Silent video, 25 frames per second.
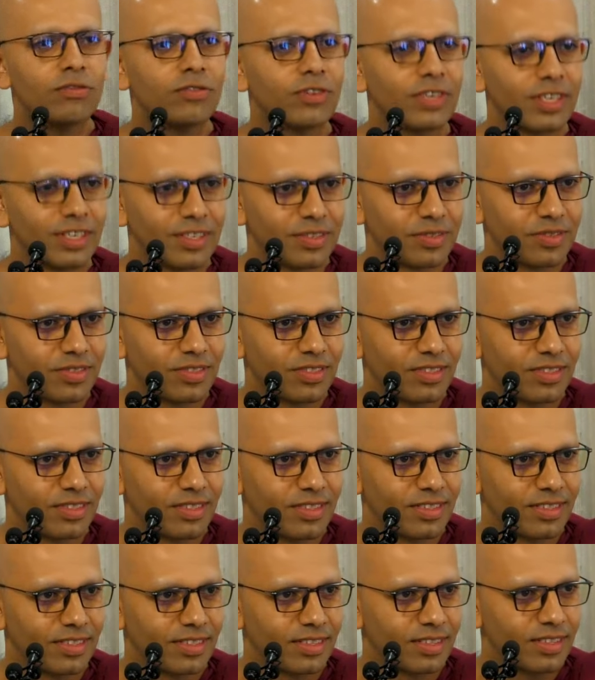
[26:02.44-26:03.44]
are free.
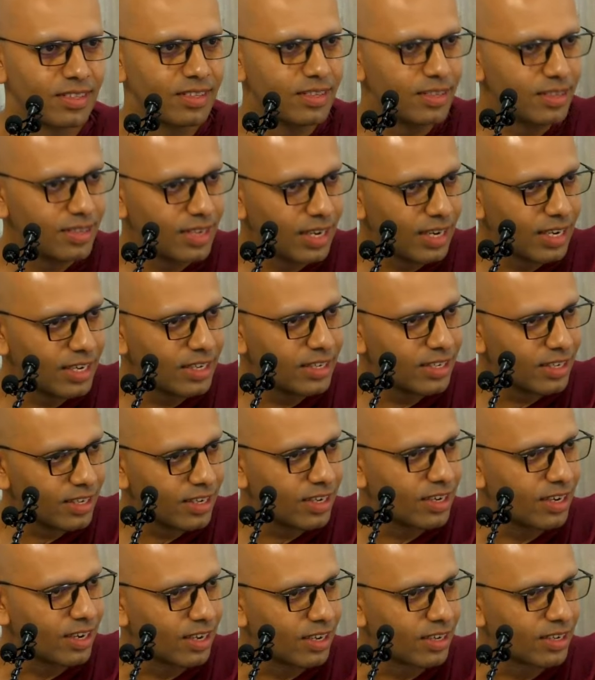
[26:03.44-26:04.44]
This is an
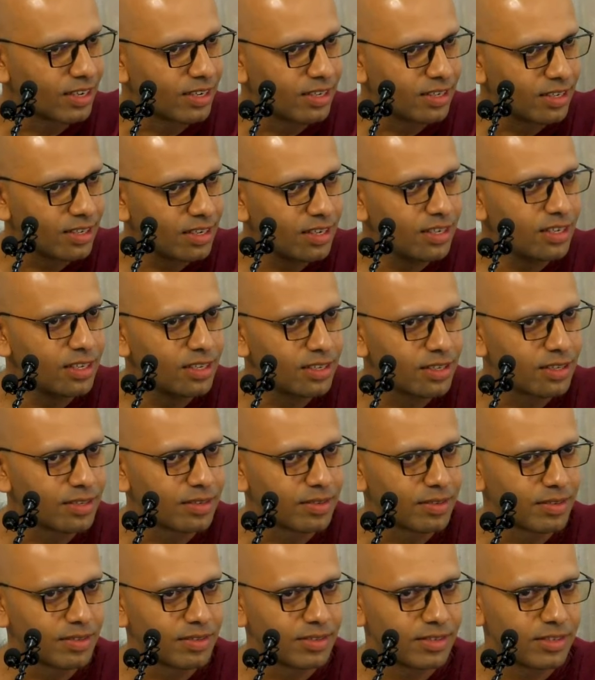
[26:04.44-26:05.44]

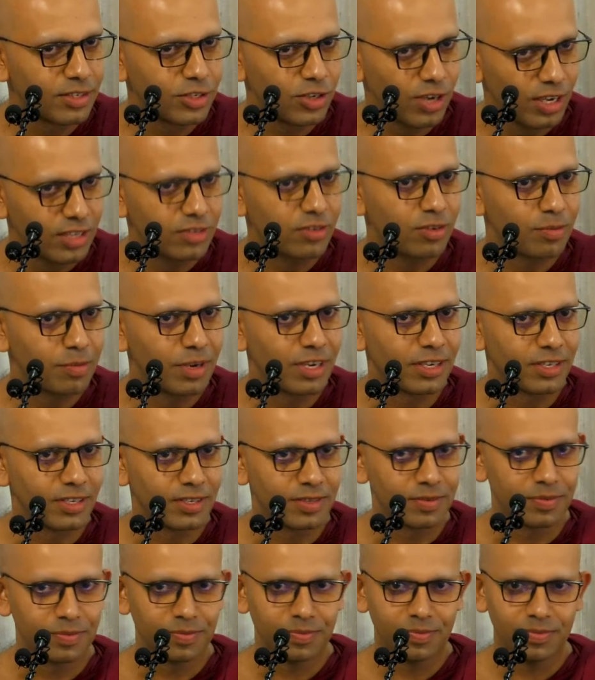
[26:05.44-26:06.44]
internal
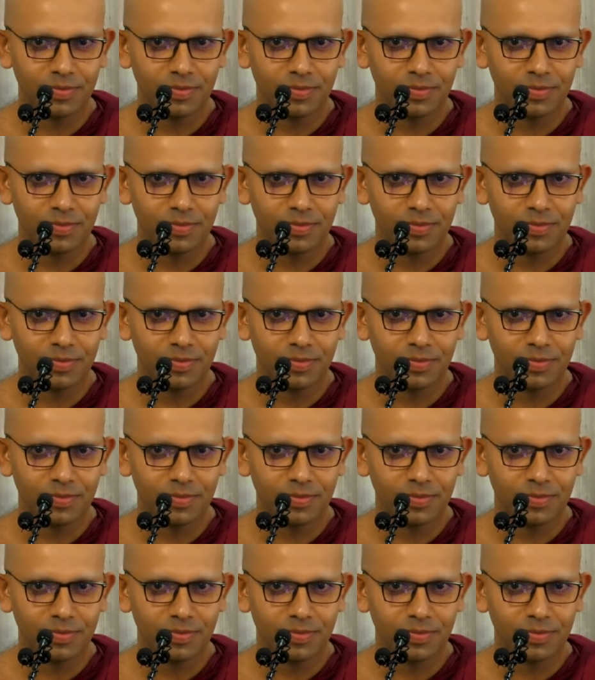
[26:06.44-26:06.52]
transformation.